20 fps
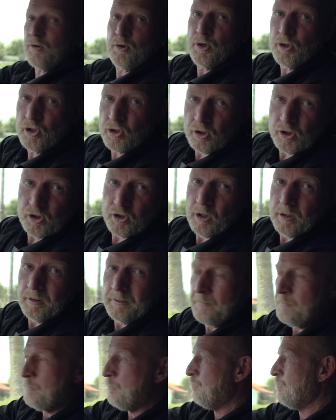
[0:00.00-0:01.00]
cruise control.
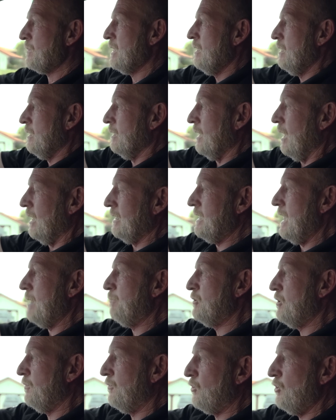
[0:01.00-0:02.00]
Now,
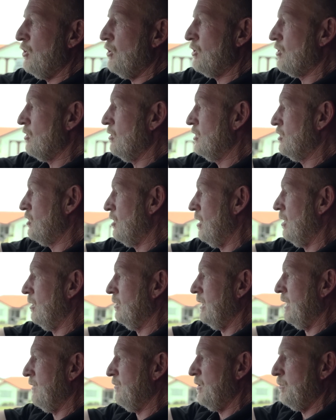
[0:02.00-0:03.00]
adaptive cruise
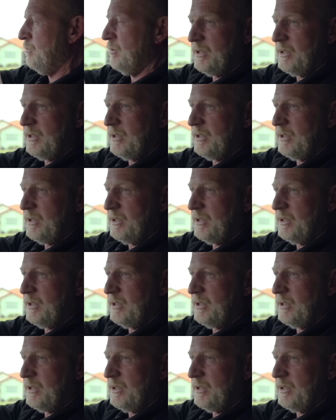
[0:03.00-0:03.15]
control, it